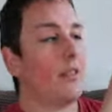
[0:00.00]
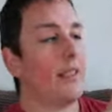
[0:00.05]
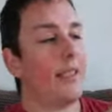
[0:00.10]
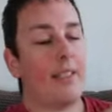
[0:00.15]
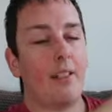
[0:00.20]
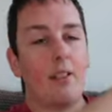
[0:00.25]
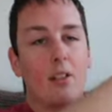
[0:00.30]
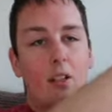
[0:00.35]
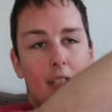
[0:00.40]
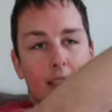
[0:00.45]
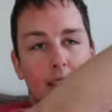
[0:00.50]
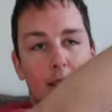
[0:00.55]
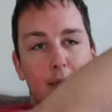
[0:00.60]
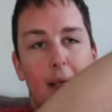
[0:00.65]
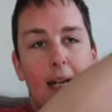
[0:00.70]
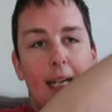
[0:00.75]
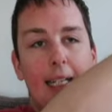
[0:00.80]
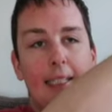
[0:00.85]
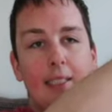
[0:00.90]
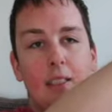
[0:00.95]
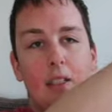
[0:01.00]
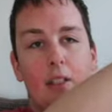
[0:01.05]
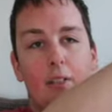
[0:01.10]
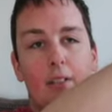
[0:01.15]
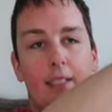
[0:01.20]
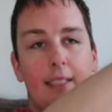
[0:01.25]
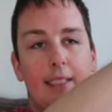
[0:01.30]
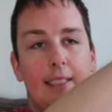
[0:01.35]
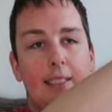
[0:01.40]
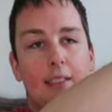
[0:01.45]
and then I've got a space on
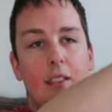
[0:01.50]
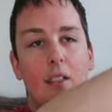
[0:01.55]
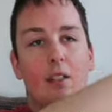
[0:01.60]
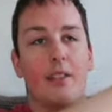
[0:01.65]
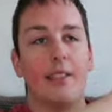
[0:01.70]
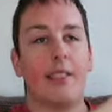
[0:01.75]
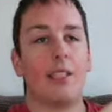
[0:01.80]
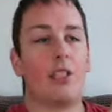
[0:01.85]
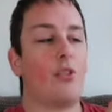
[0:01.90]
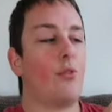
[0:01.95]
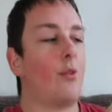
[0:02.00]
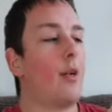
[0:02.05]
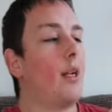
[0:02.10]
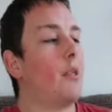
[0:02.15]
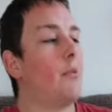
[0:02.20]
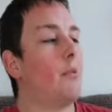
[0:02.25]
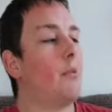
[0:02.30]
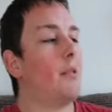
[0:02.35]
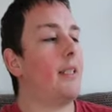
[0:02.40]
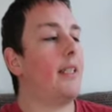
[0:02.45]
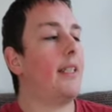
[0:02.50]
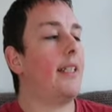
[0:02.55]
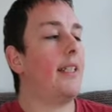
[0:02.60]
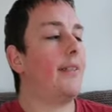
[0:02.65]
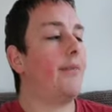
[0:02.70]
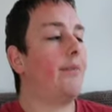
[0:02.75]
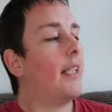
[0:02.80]
this side as you open it,